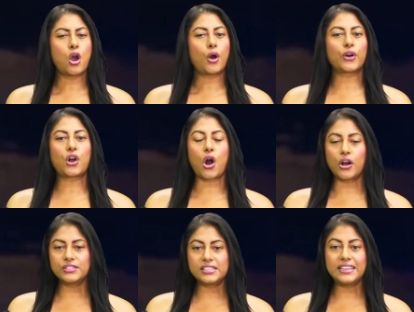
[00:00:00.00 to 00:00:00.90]
or
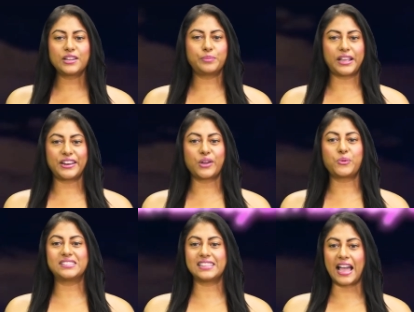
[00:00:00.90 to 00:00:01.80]
constantly complaining on
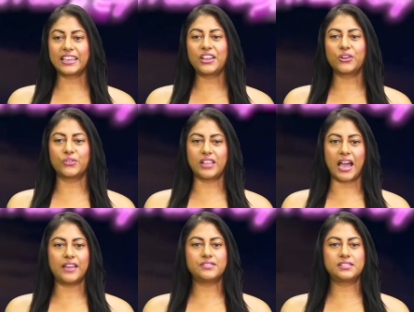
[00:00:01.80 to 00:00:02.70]
what's lacking in our
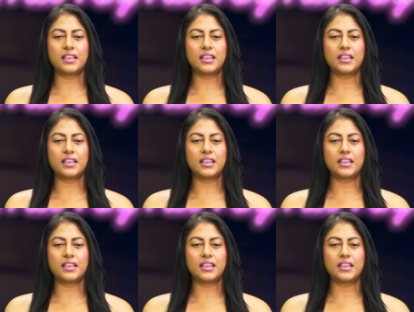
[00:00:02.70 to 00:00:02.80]
lives